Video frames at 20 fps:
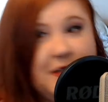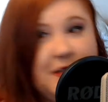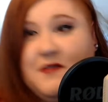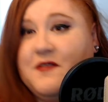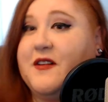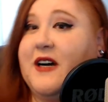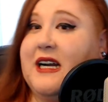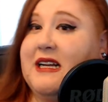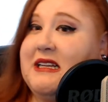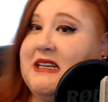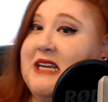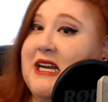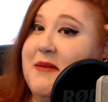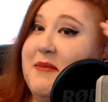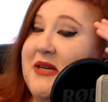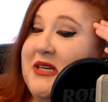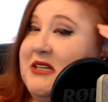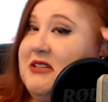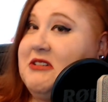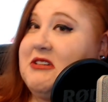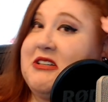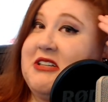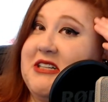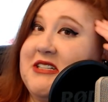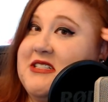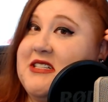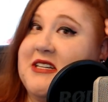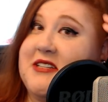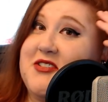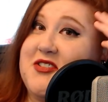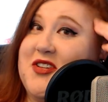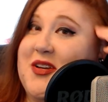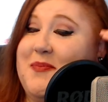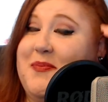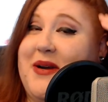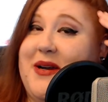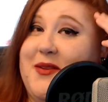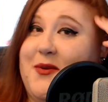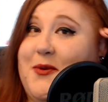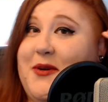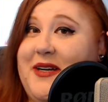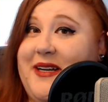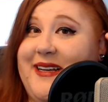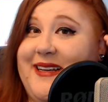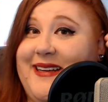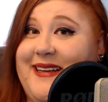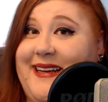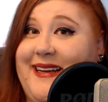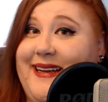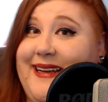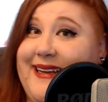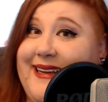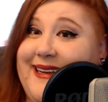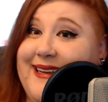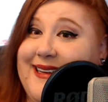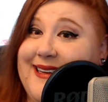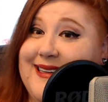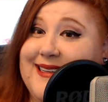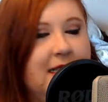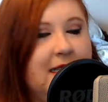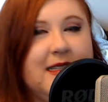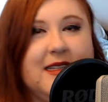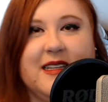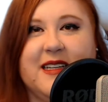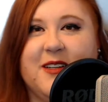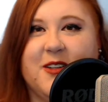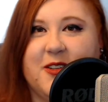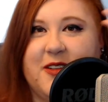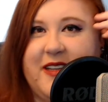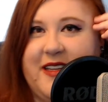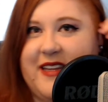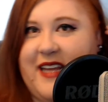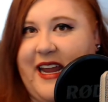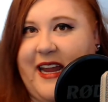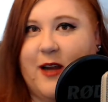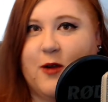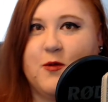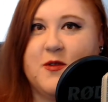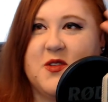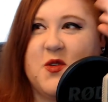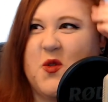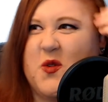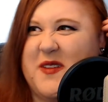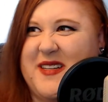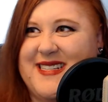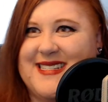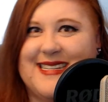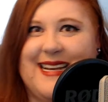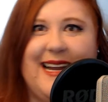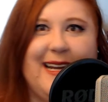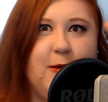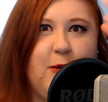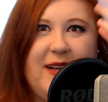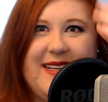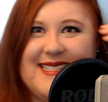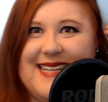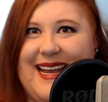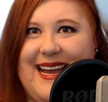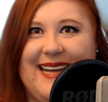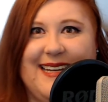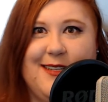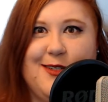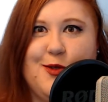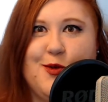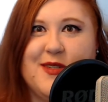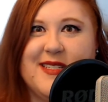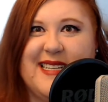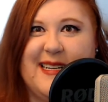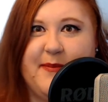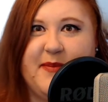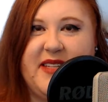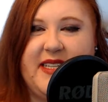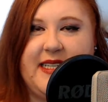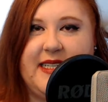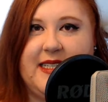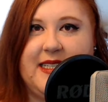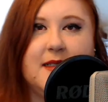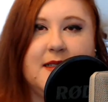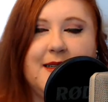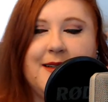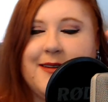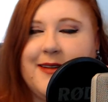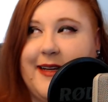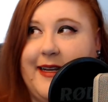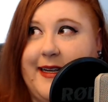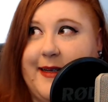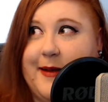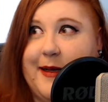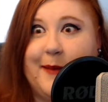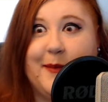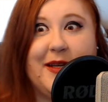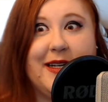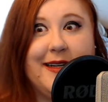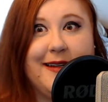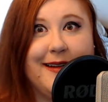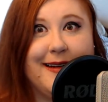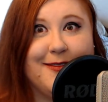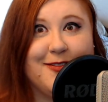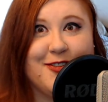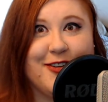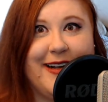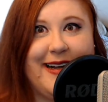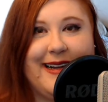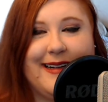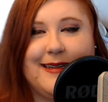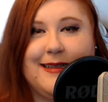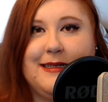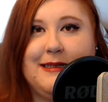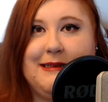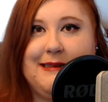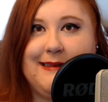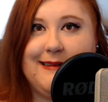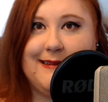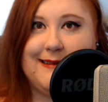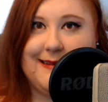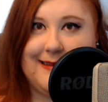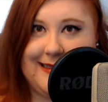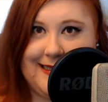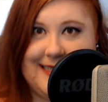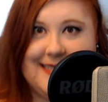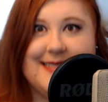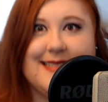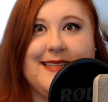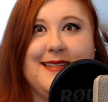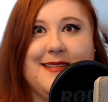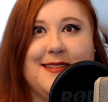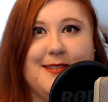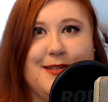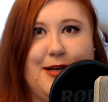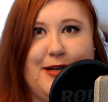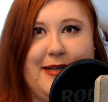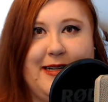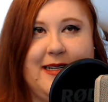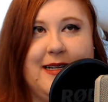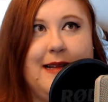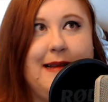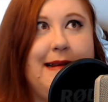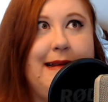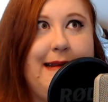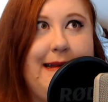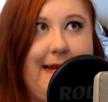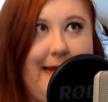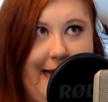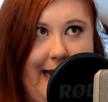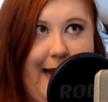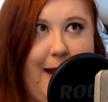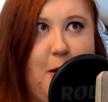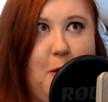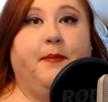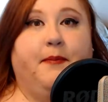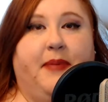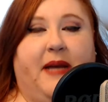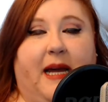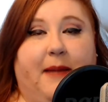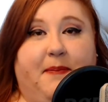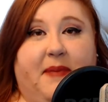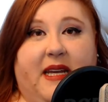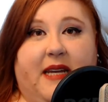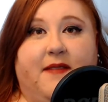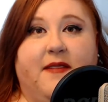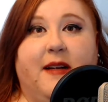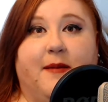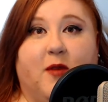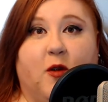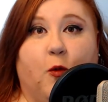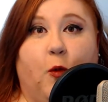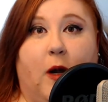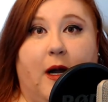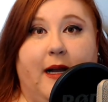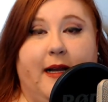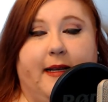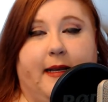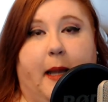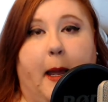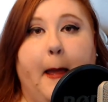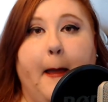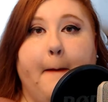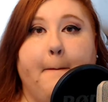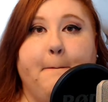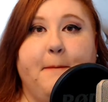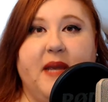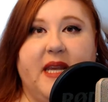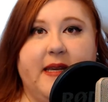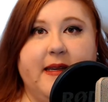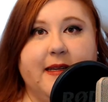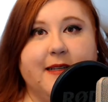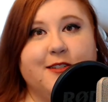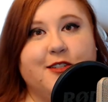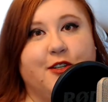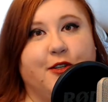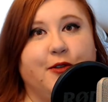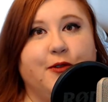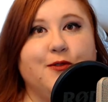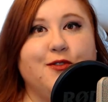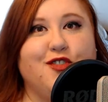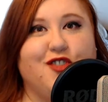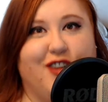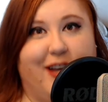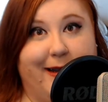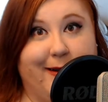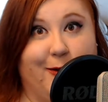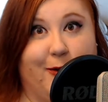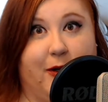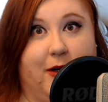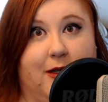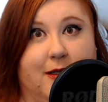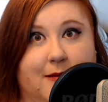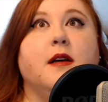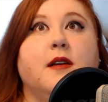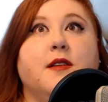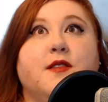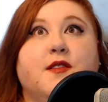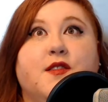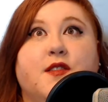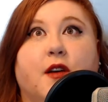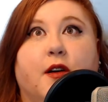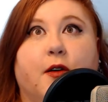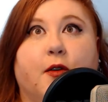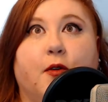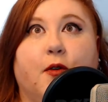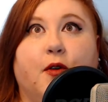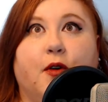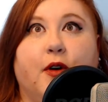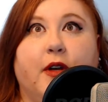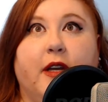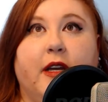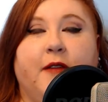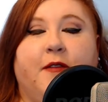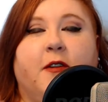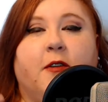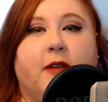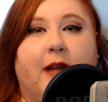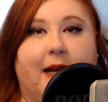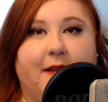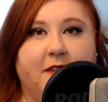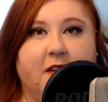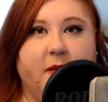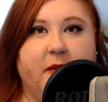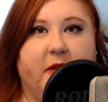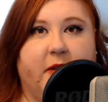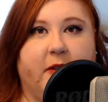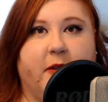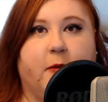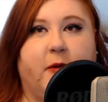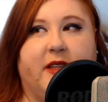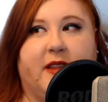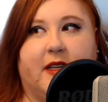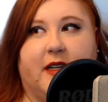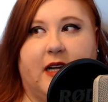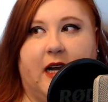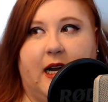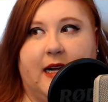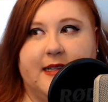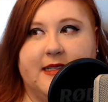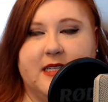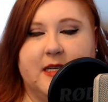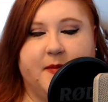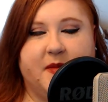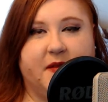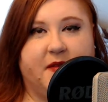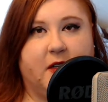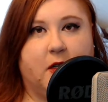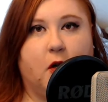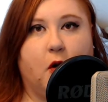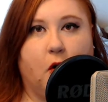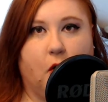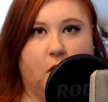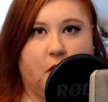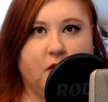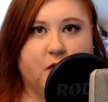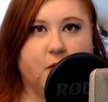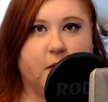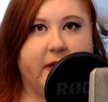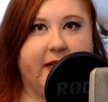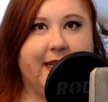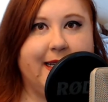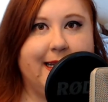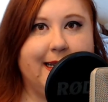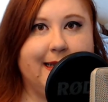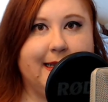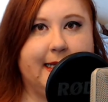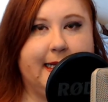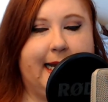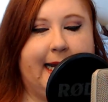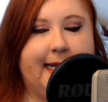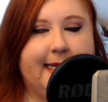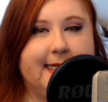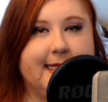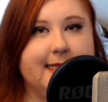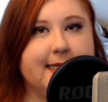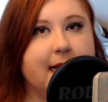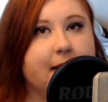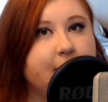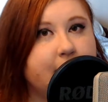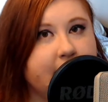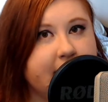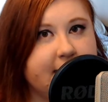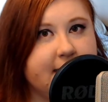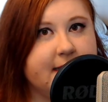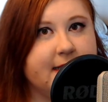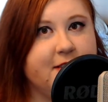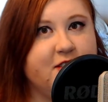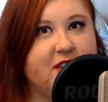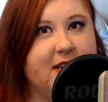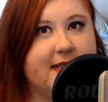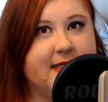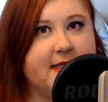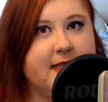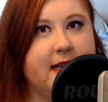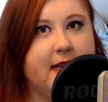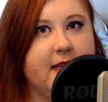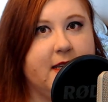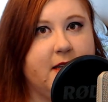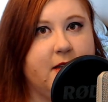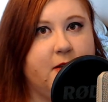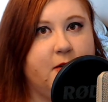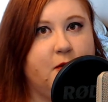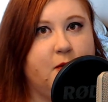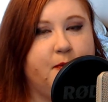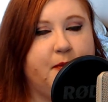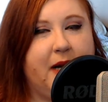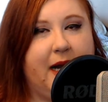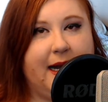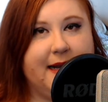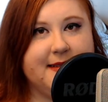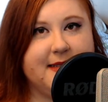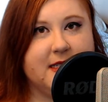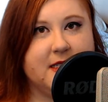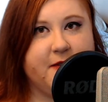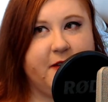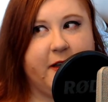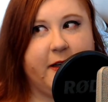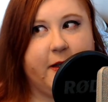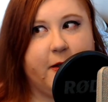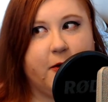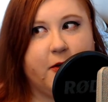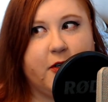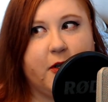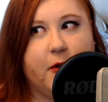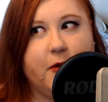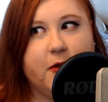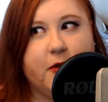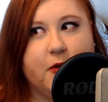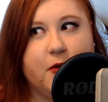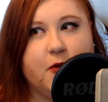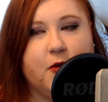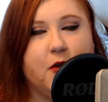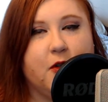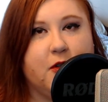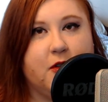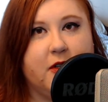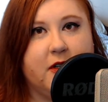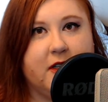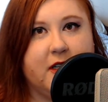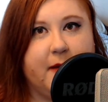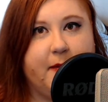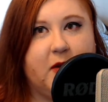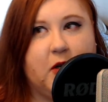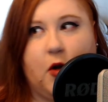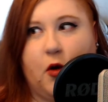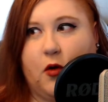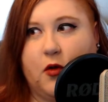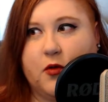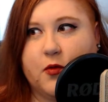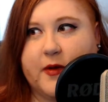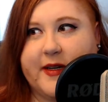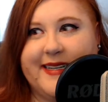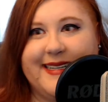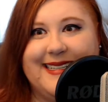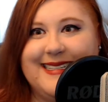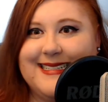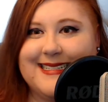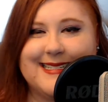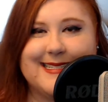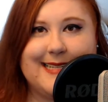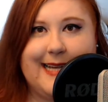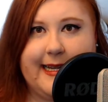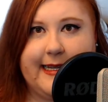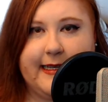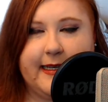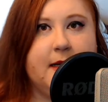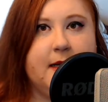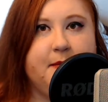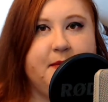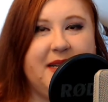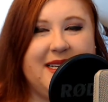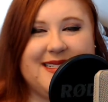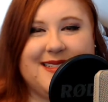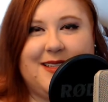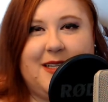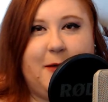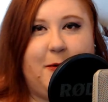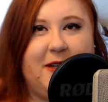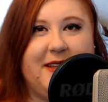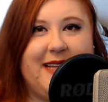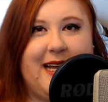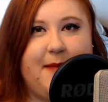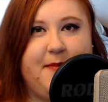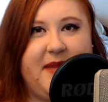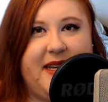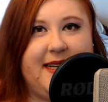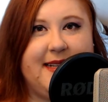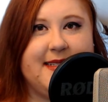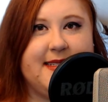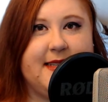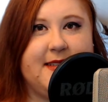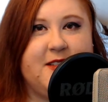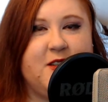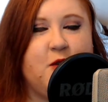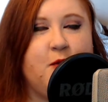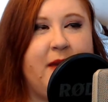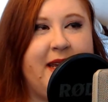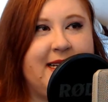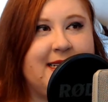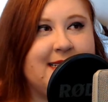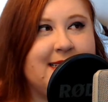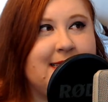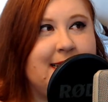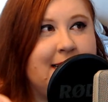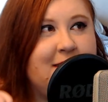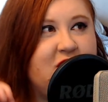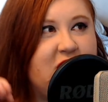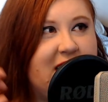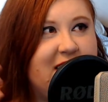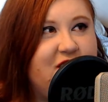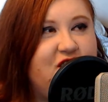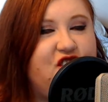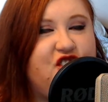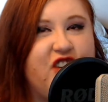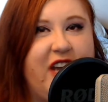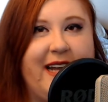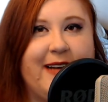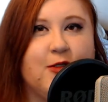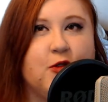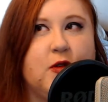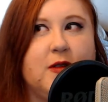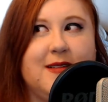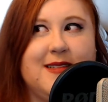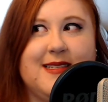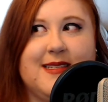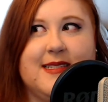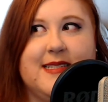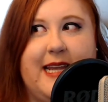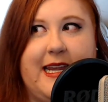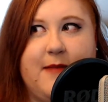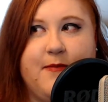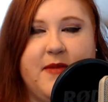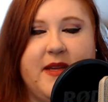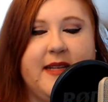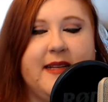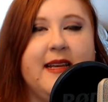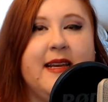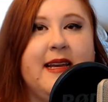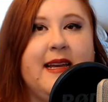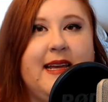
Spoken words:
Finally got my undercut touched up, by the way. Hey! Literally, the hair was growing sideways. I had to do something. Okay, I'm getting off track. Let's get started now. Pet peeve number one, being too general. So if you're not familiar with the concept of a cold reading, then I definitely suggest that you pause this video, go to Google, look up cold reading psychic. Basically, what that means is you make such a general statement,